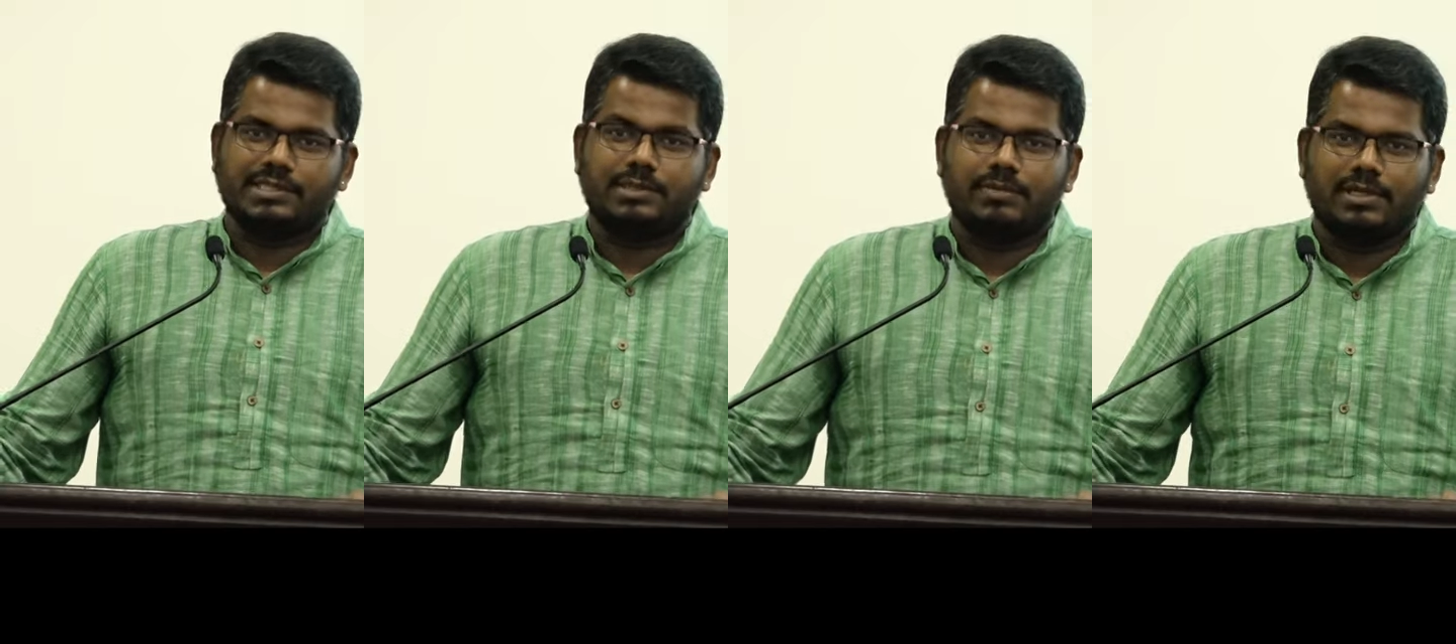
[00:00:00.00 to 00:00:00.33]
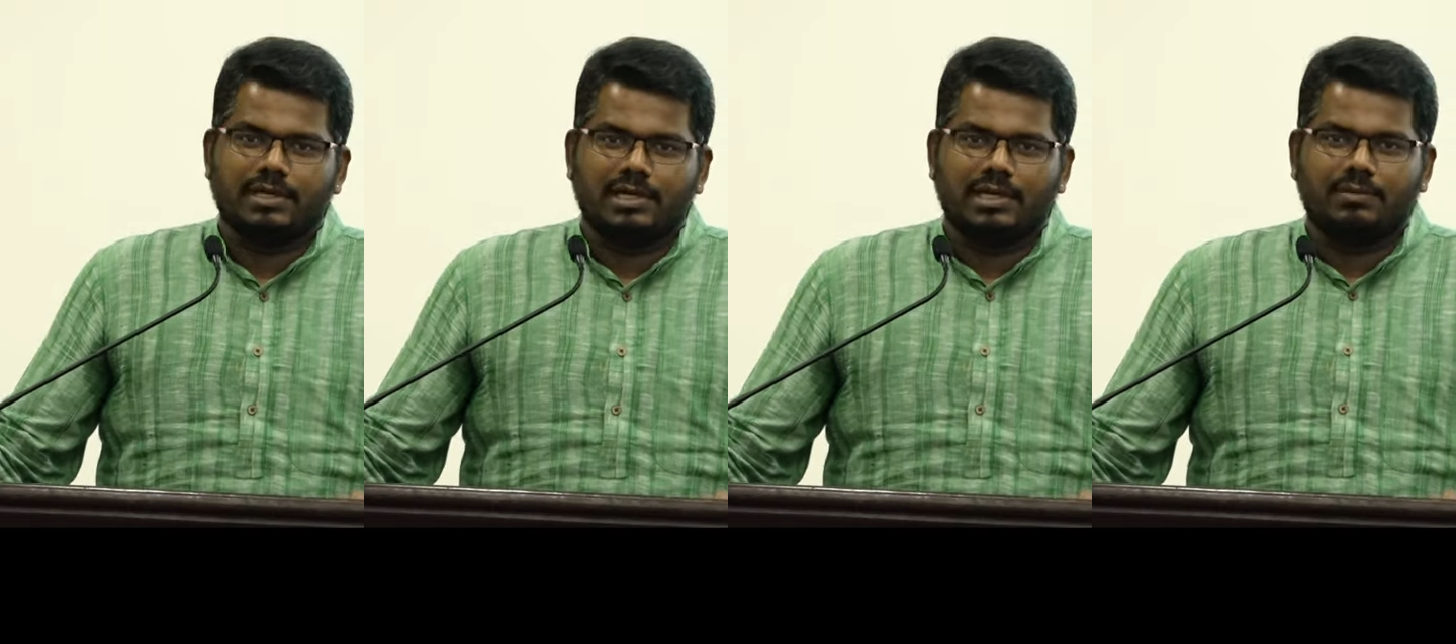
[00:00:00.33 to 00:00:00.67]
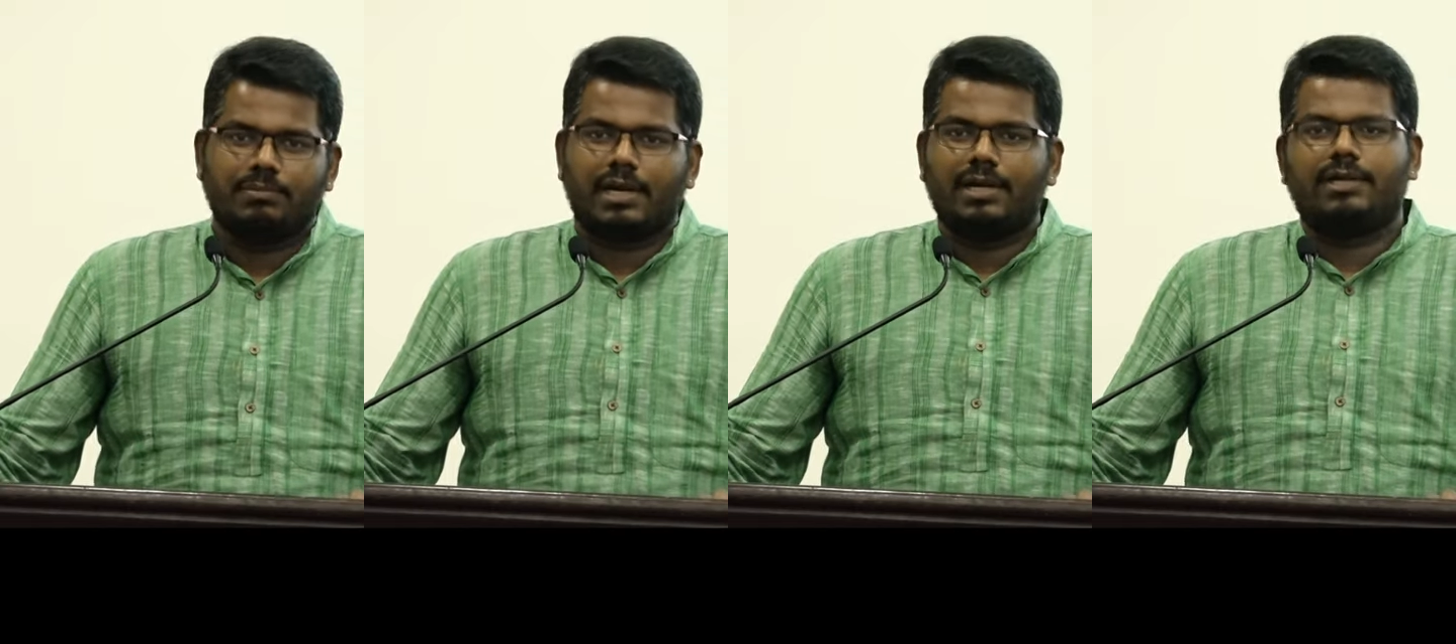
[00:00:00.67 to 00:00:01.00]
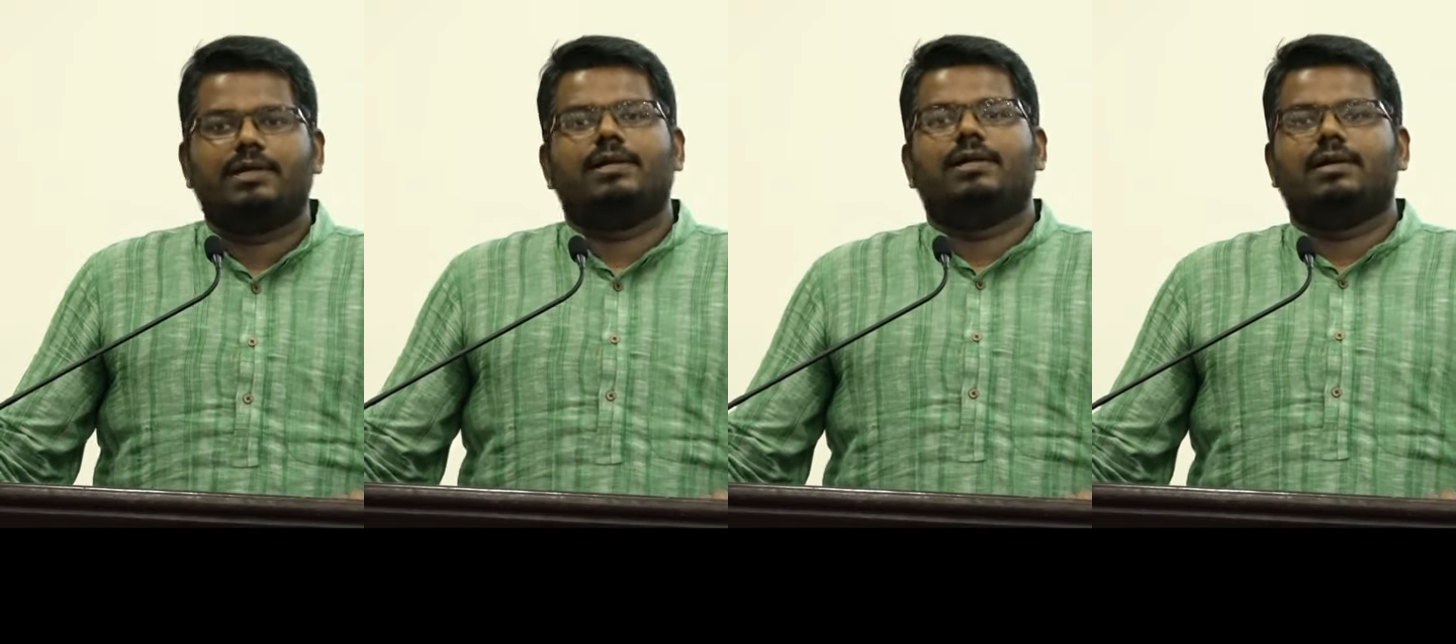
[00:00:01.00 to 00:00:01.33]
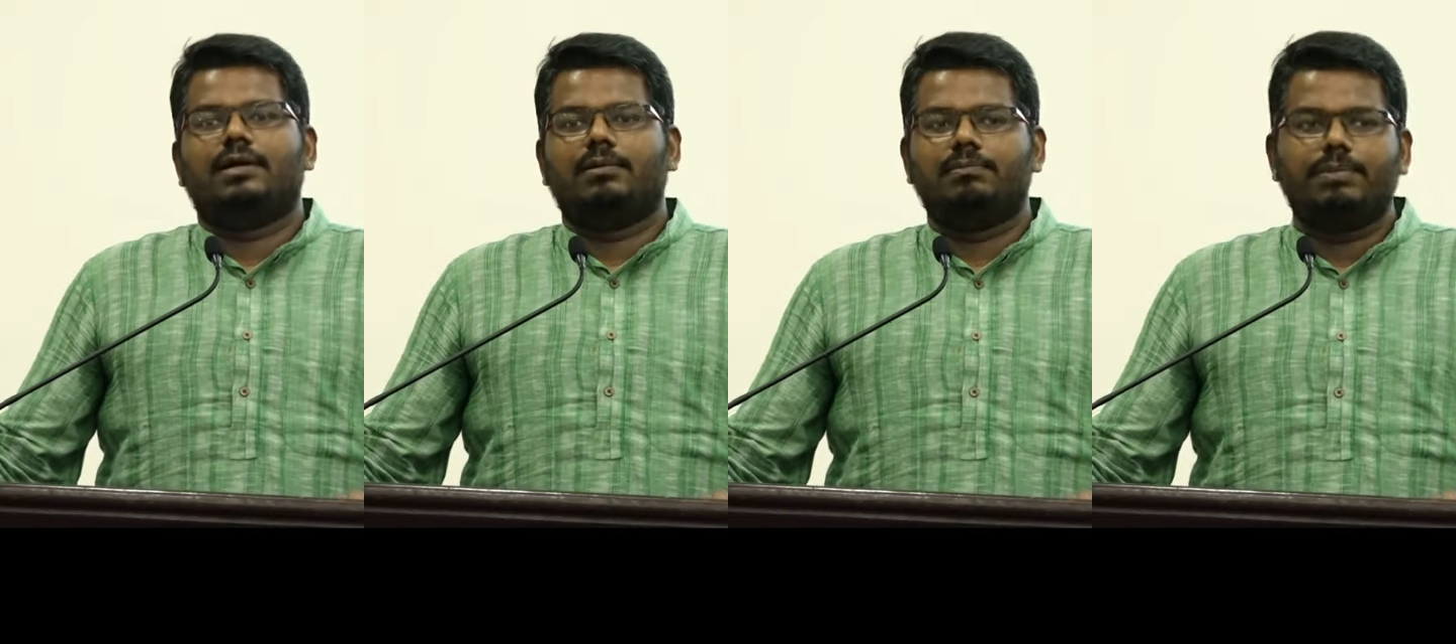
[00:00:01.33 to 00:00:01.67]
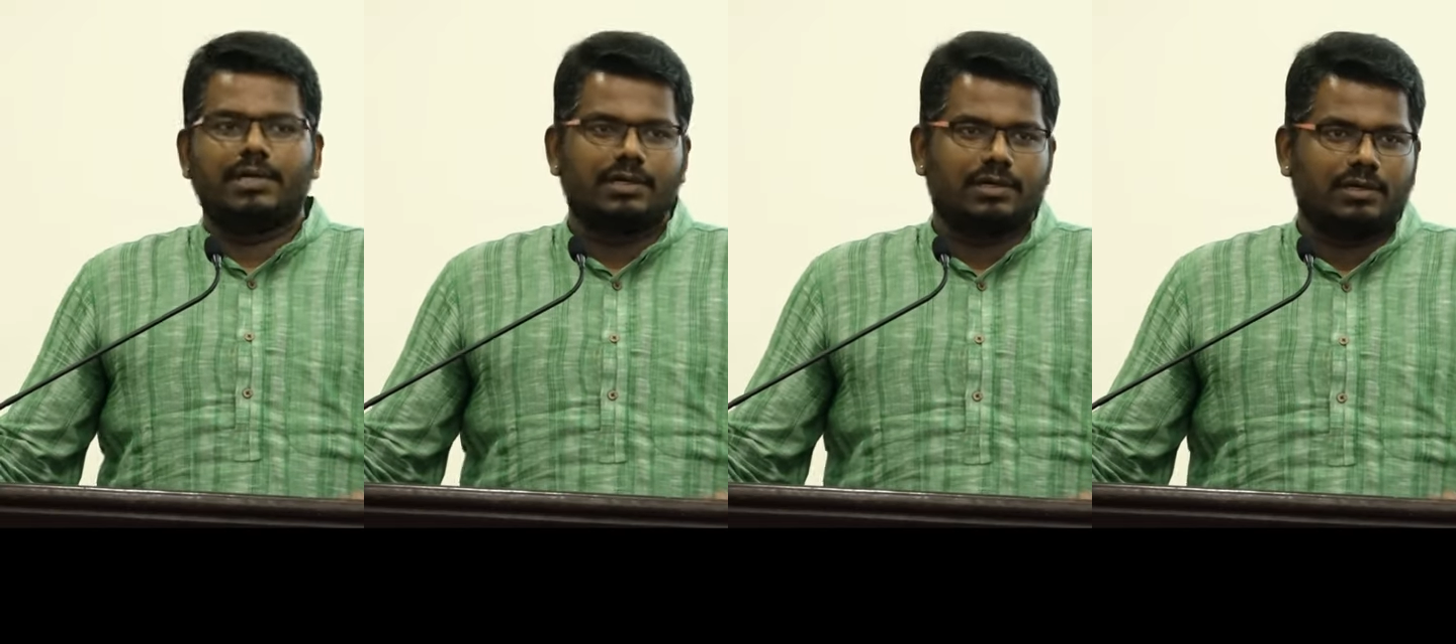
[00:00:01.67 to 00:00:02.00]
he's immediately branded a
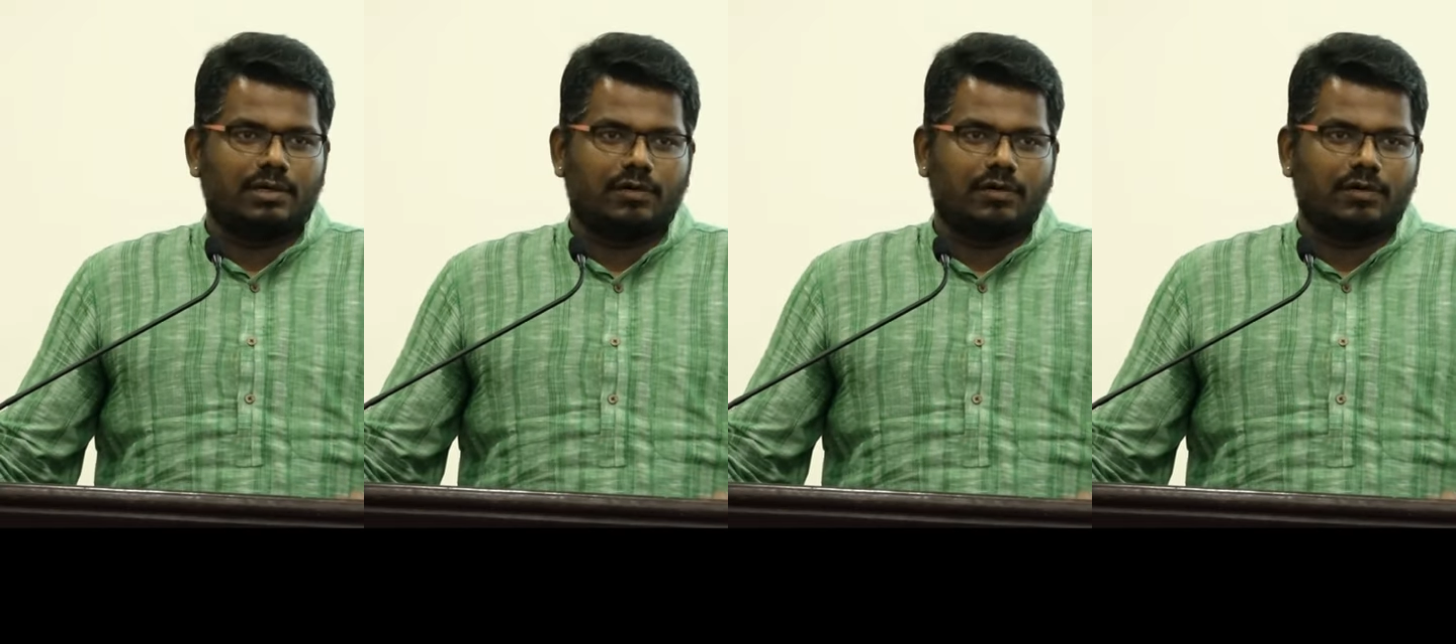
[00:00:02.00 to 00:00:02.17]
bigot,